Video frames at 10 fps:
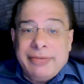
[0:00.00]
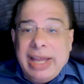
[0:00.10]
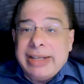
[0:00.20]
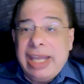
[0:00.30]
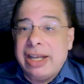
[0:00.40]
if
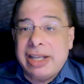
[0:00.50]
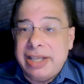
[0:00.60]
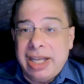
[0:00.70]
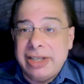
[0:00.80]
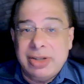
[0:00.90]
that data
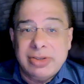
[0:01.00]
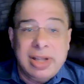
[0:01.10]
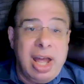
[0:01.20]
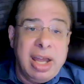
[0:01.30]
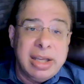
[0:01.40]
contains those
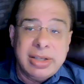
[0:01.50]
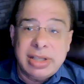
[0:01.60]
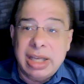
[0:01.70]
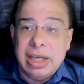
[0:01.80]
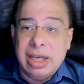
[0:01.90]
lies,
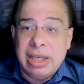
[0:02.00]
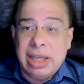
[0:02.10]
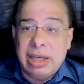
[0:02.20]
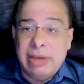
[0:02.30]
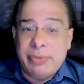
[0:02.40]
then
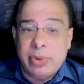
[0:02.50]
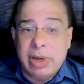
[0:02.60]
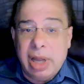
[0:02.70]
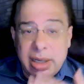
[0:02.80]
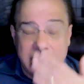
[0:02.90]
then if
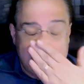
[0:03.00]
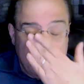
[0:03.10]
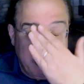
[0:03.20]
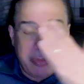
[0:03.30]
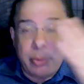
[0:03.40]
we're not
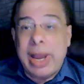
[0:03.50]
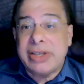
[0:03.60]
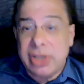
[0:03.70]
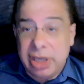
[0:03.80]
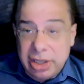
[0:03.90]
doing
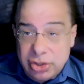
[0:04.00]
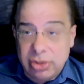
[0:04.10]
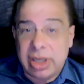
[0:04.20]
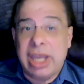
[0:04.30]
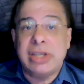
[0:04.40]
veracity
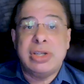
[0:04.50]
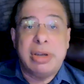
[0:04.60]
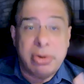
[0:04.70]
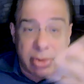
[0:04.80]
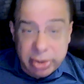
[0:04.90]

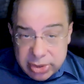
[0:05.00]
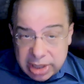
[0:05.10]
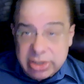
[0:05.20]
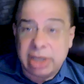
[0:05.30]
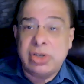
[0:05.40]
adjudication and all those
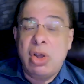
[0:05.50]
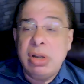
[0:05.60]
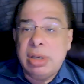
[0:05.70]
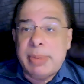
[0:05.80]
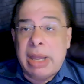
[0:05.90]
things I
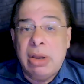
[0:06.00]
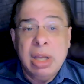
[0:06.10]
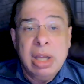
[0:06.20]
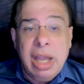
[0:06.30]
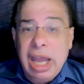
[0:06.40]
talked about,
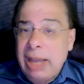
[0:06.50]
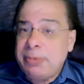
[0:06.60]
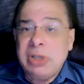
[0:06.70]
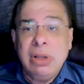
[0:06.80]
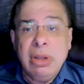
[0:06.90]

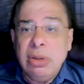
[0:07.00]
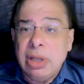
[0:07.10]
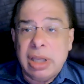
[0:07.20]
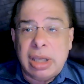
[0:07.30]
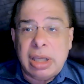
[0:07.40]

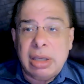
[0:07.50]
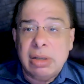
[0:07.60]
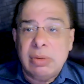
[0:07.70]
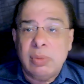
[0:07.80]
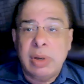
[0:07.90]
absolutely,
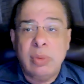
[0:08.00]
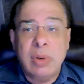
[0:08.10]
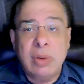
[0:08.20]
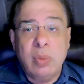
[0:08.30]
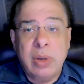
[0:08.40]
we're
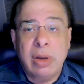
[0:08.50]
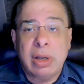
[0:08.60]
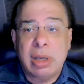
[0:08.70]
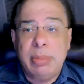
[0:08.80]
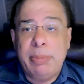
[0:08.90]
we're
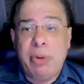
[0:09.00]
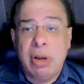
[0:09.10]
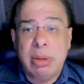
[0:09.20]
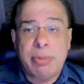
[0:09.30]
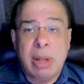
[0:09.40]
going to be
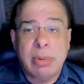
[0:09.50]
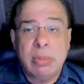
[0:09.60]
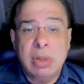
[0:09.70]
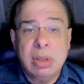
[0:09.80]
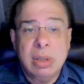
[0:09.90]
part of the problem.